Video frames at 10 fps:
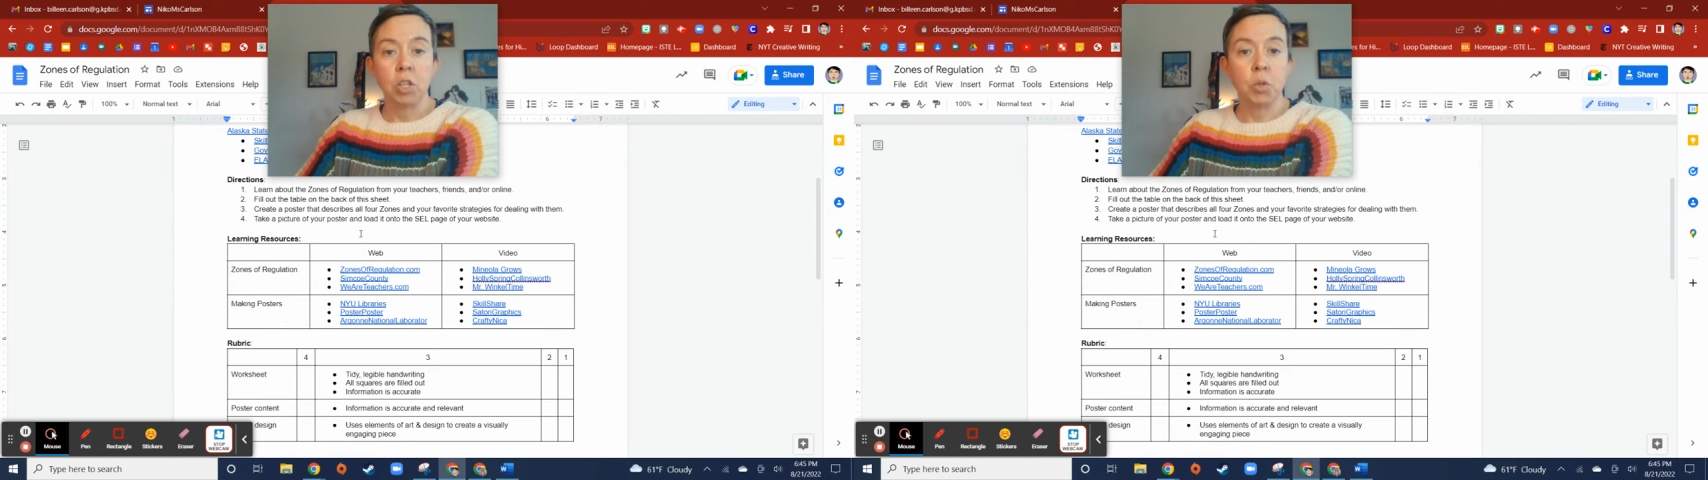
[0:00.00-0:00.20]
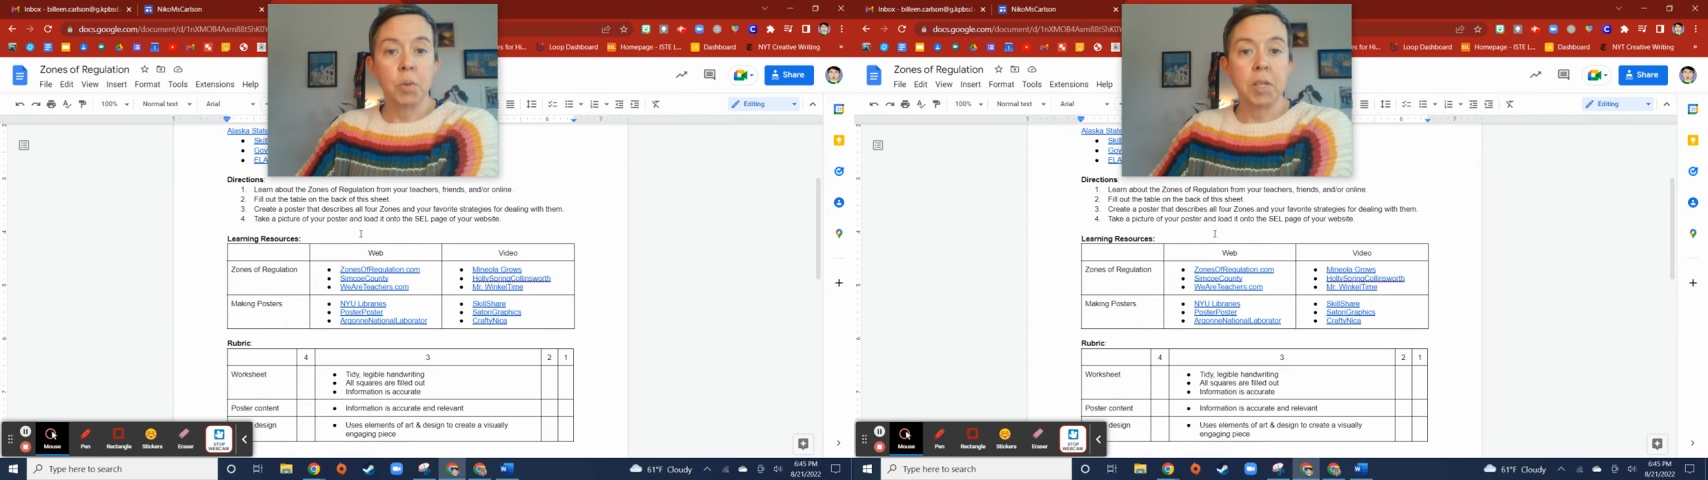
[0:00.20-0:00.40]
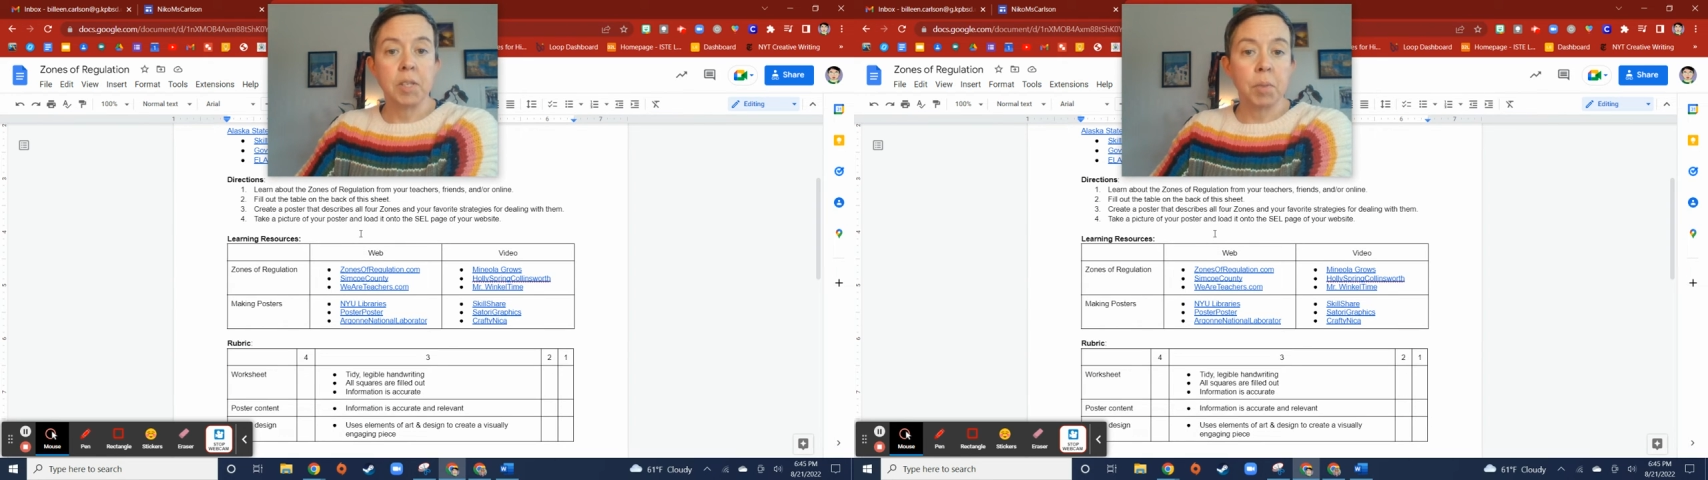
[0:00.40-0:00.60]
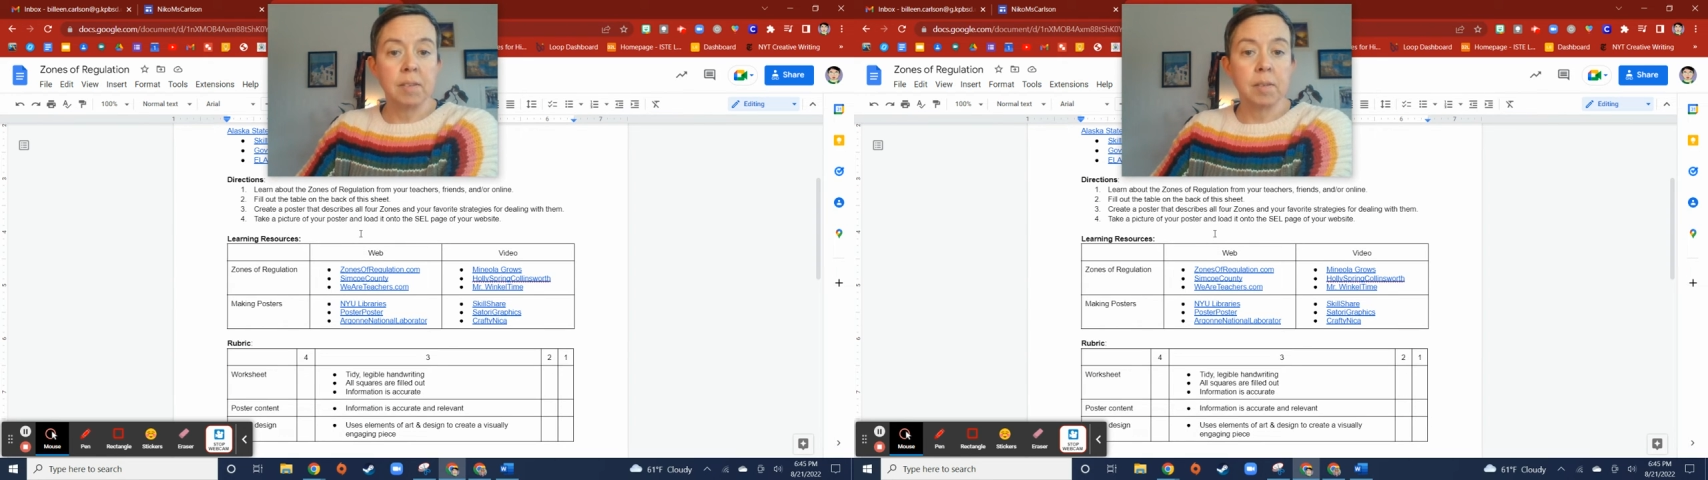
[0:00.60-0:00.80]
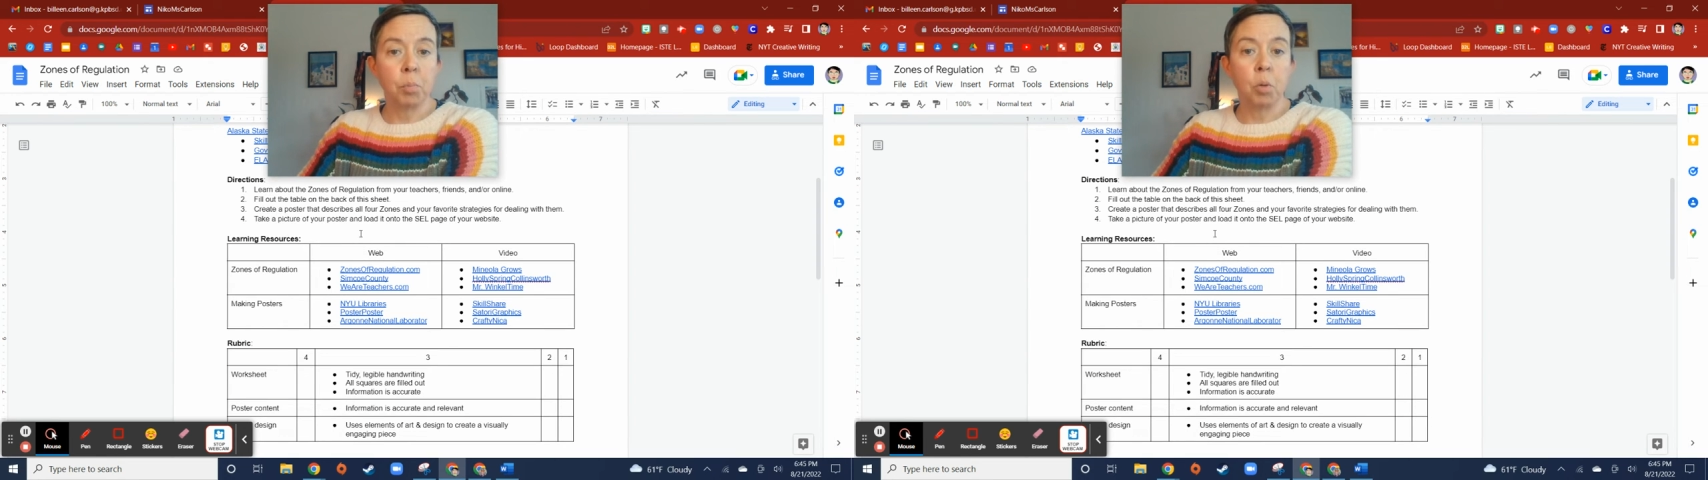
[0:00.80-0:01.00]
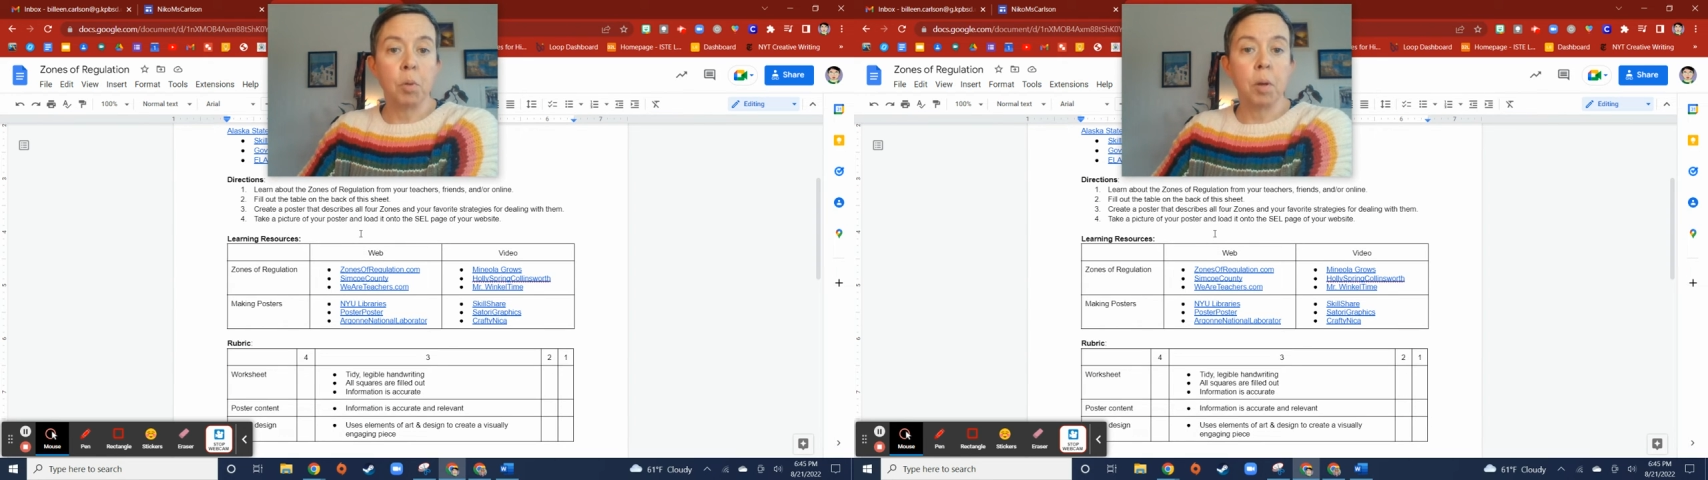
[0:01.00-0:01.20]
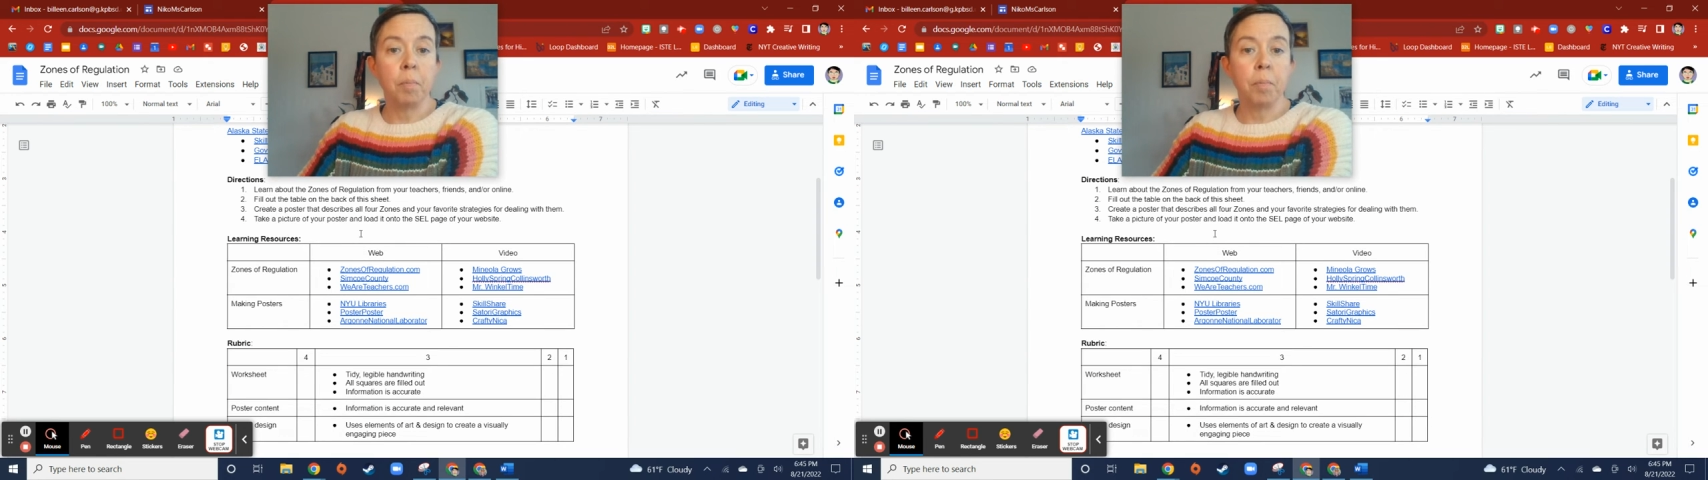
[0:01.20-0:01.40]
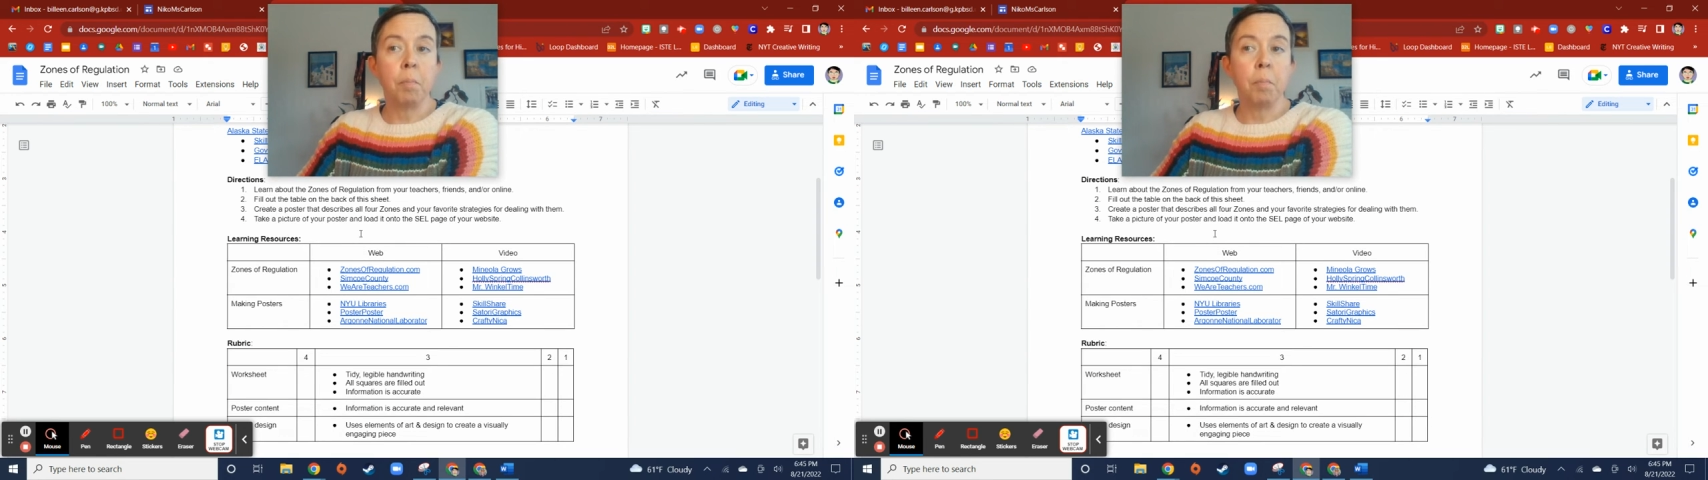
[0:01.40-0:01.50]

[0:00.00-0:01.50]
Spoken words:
doing something simple, but